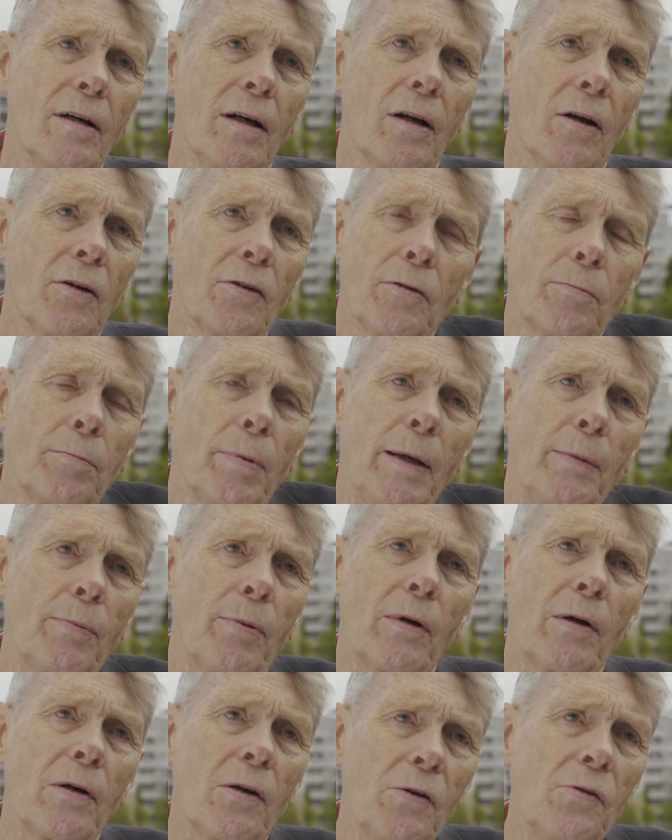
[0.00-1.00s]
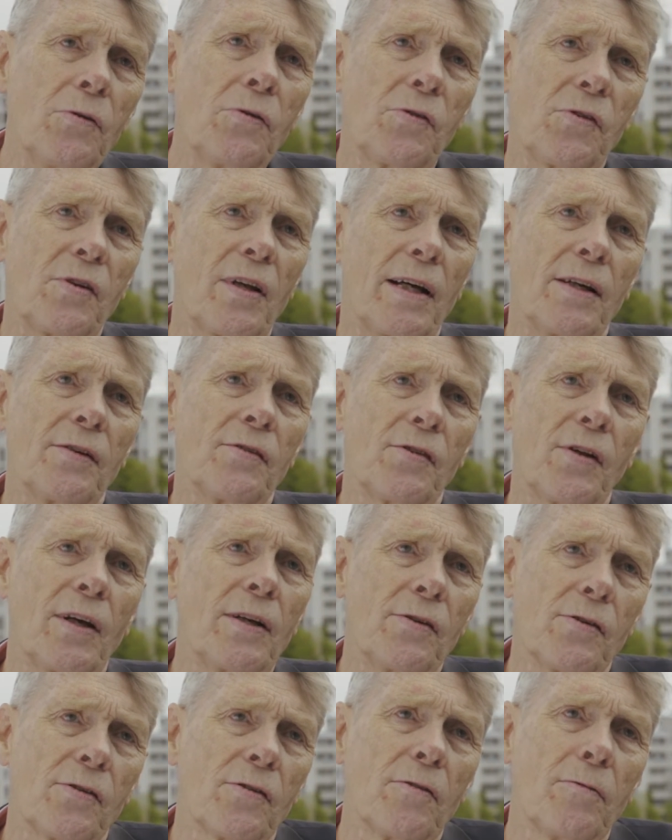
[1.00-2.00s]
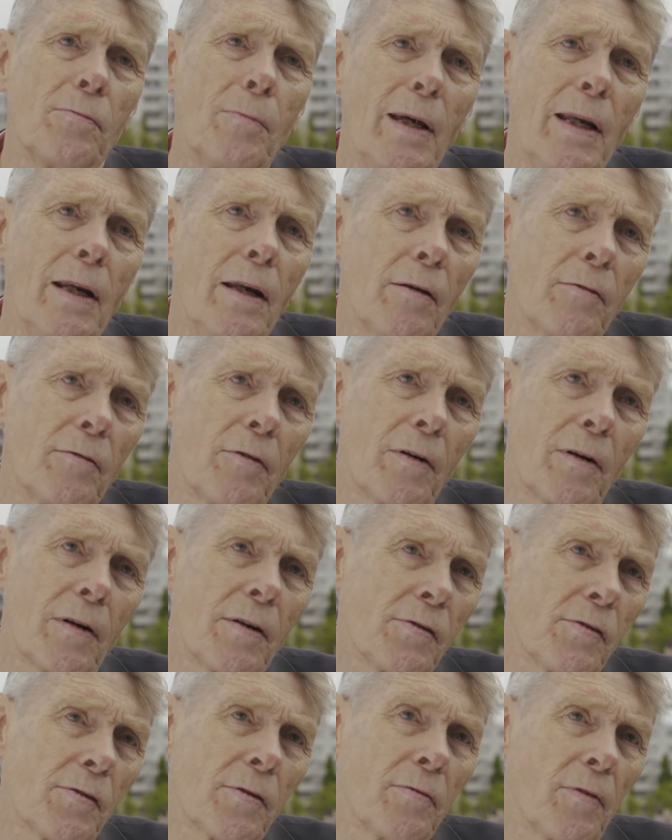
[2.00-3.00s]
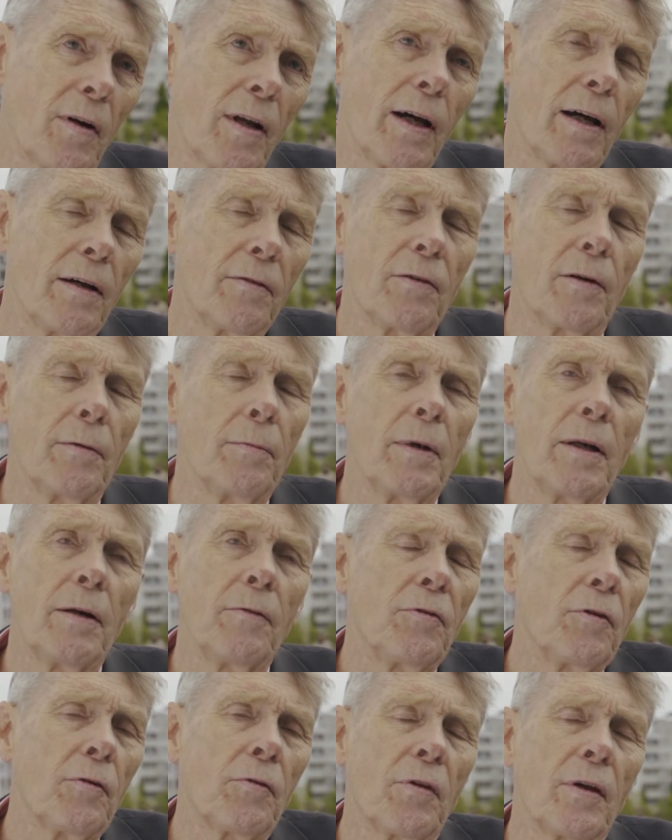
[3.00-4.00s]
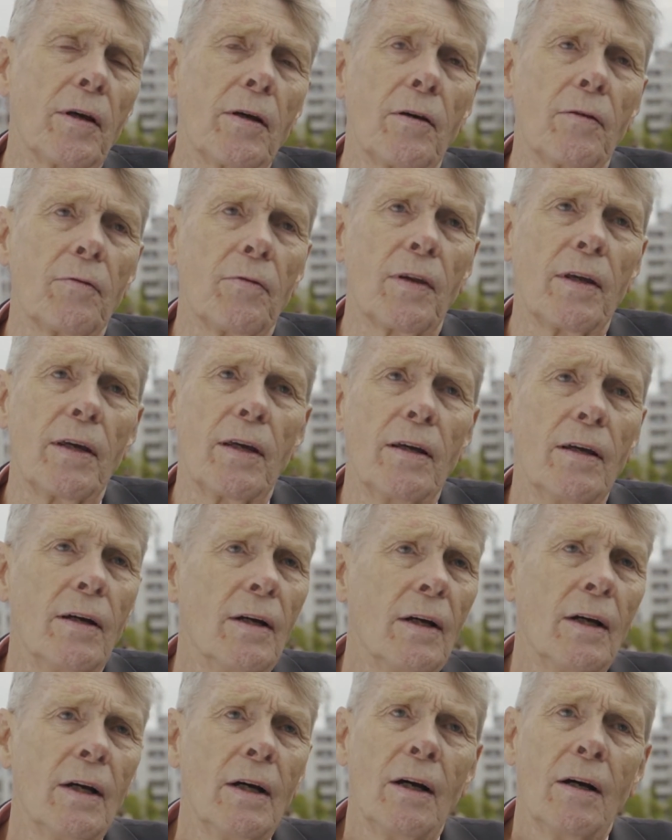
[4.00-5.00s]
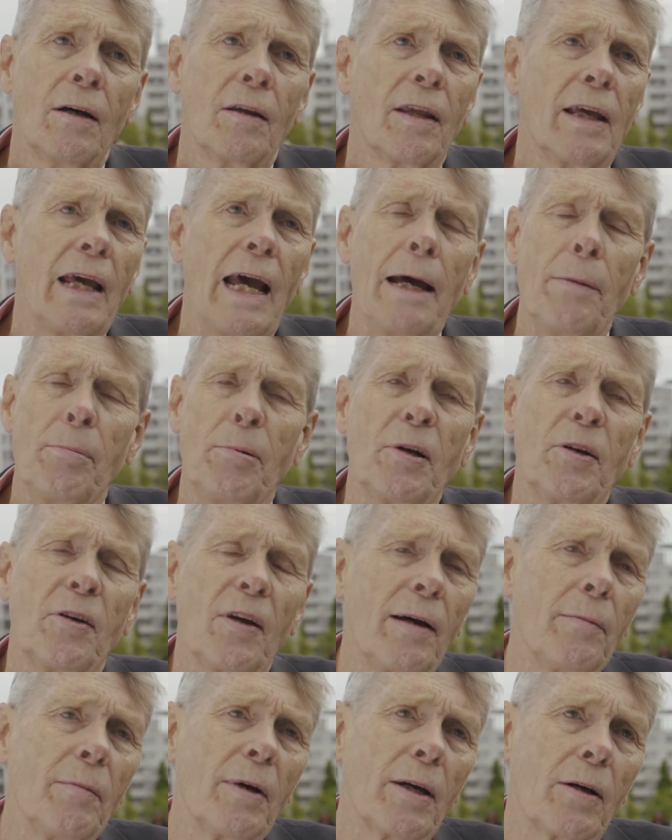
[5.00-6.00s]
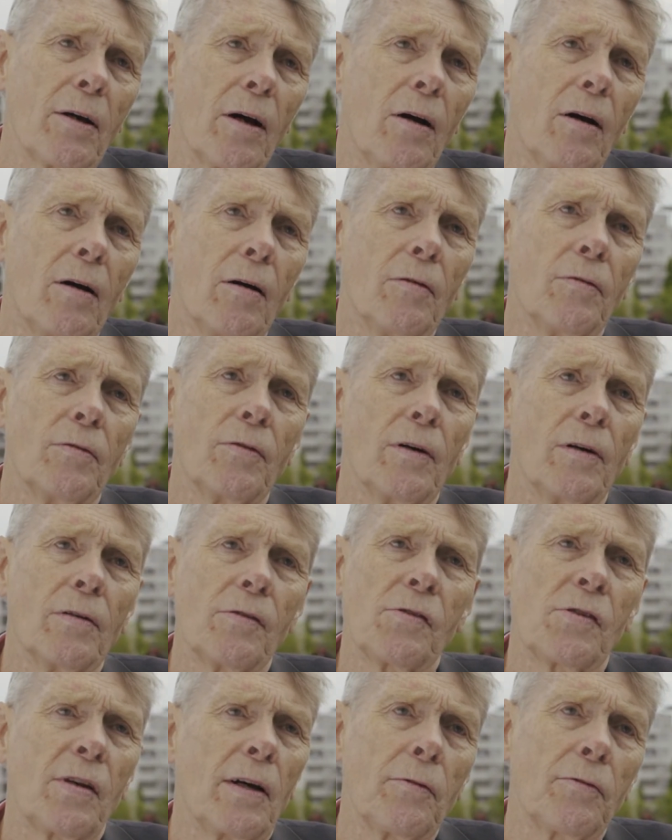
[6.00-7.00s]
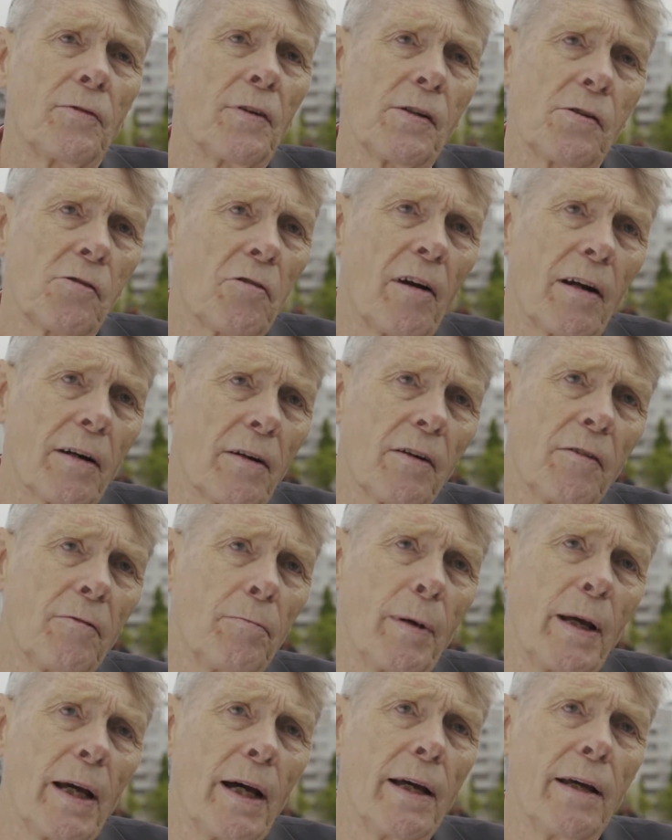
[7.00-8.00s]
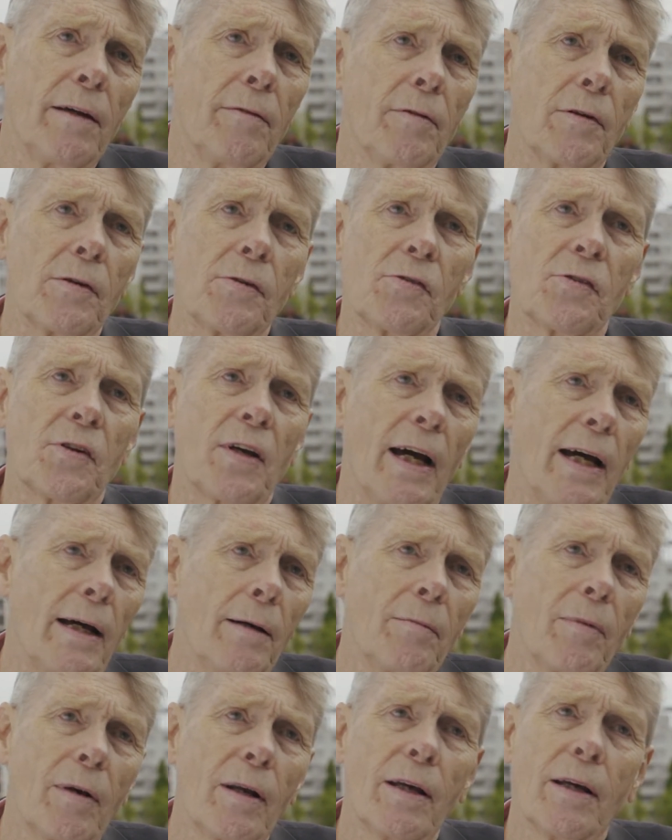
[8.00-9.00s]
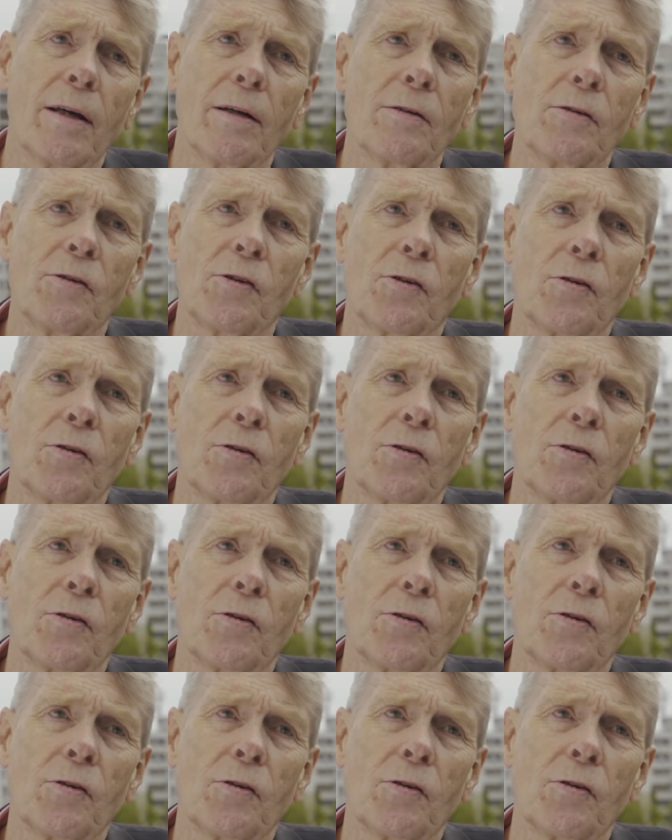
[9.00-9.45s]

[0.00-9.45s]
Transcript: a lot of people lose that sense of meaningfulness of life. I mean, if you think of the epidemic of self-destructive behaviors, gambling,